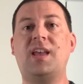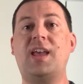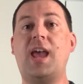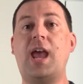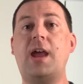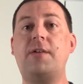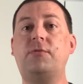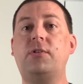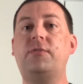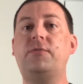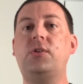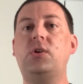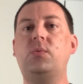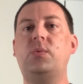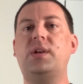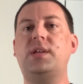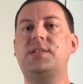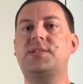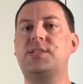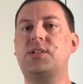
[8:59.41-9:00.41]
Every few
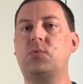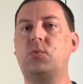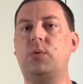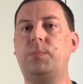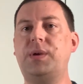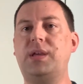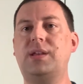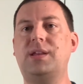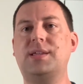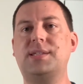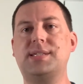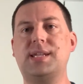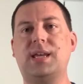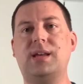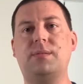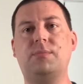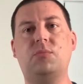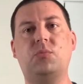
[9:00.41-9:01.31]
weeks there will be an exam,